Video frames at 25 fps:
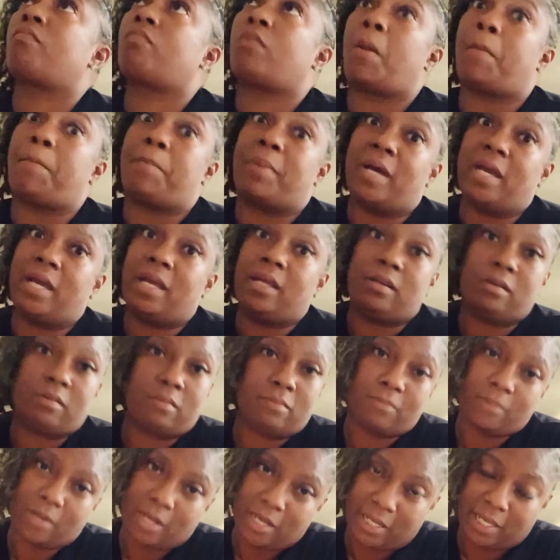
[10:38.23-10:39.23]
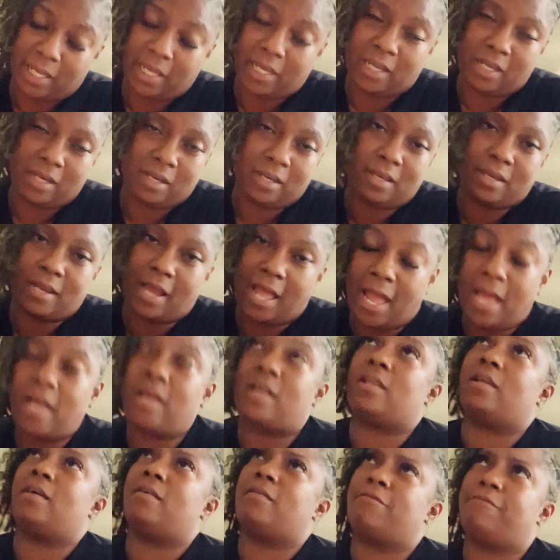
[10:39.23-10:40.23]
But again, that
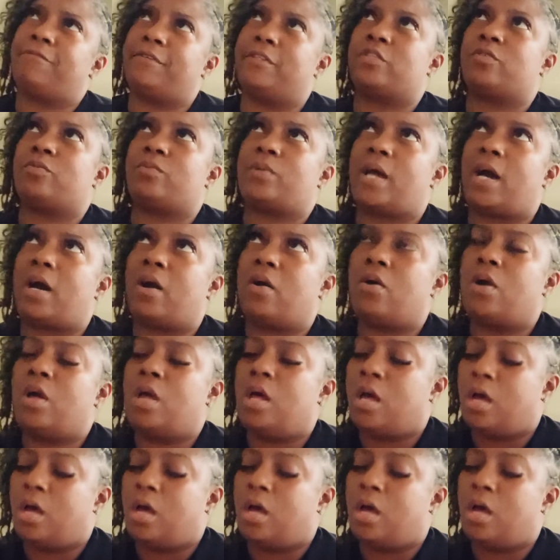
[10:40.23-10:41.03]
club fizzled out.